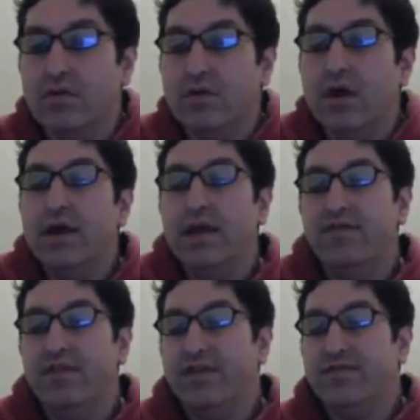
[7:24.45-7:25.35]
or
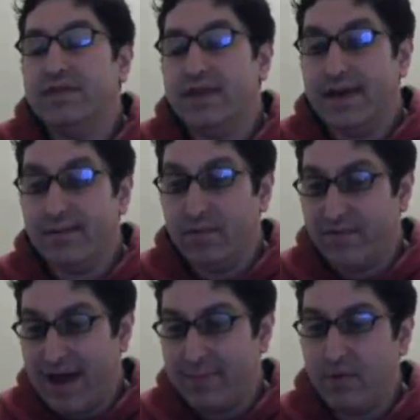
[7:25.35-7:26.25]
even if you sign in
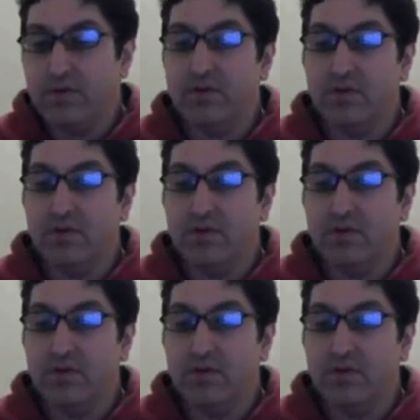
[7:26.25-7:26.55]
with Apple,